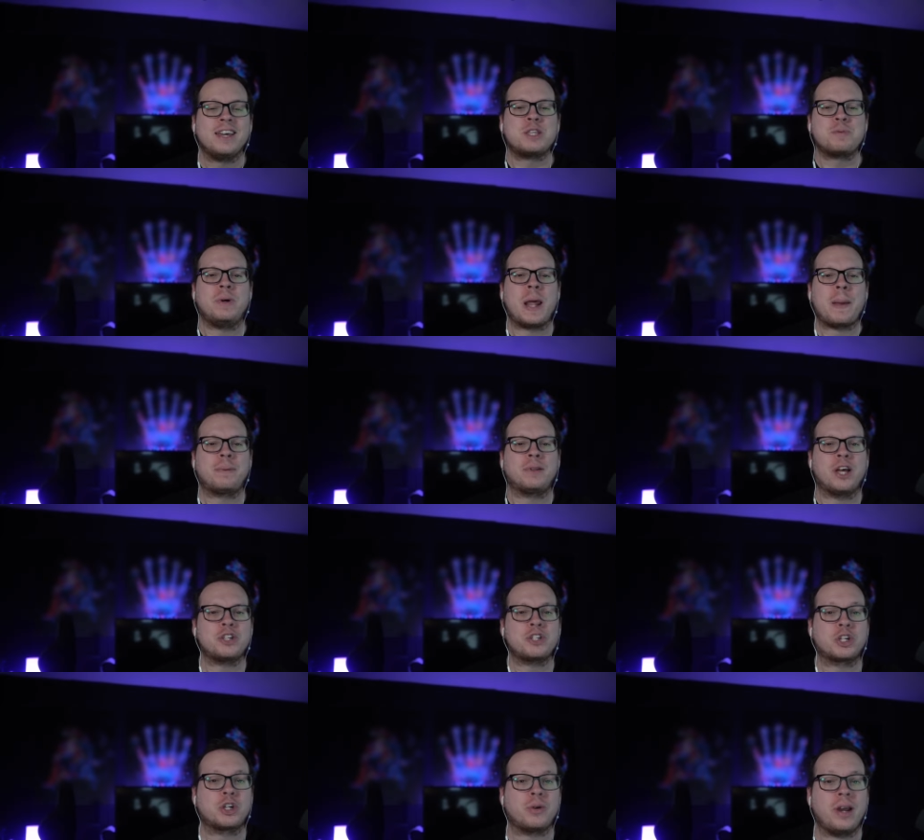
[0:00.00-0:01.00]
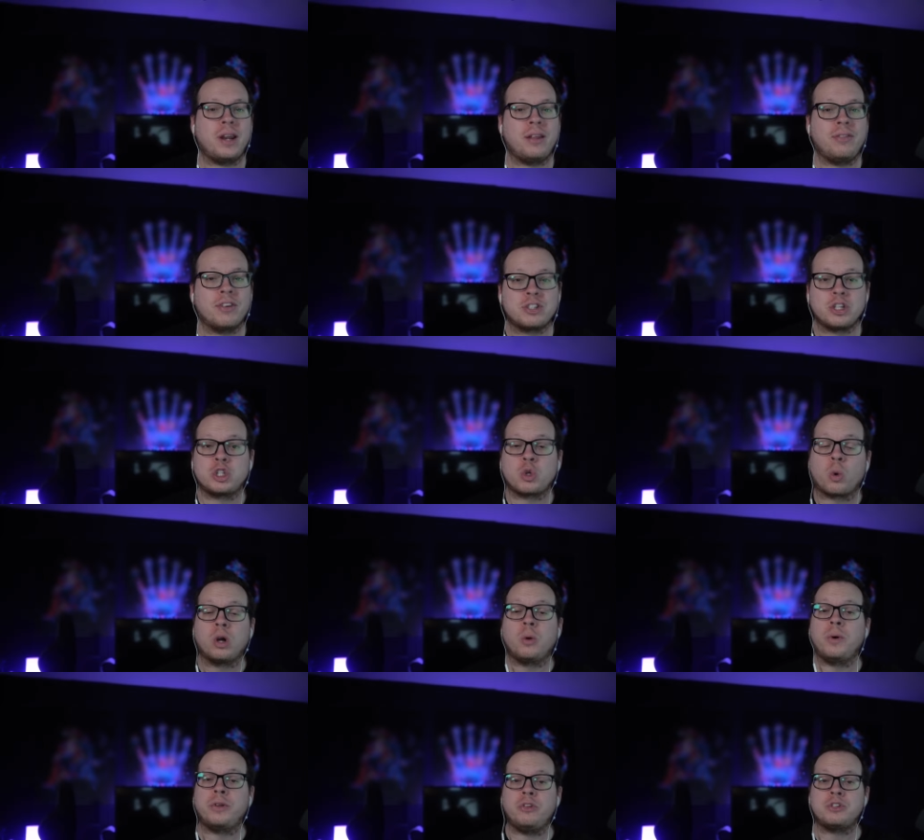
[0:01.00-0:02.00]
It's been a pleasure creating this
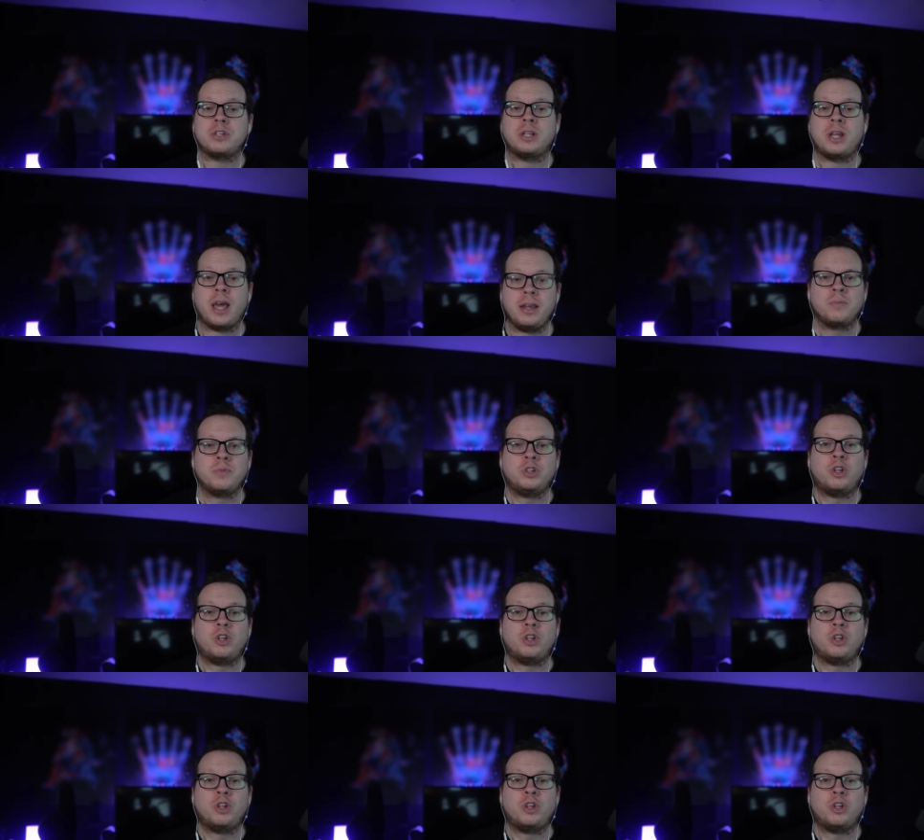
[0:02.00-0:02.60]
tutorial with you today.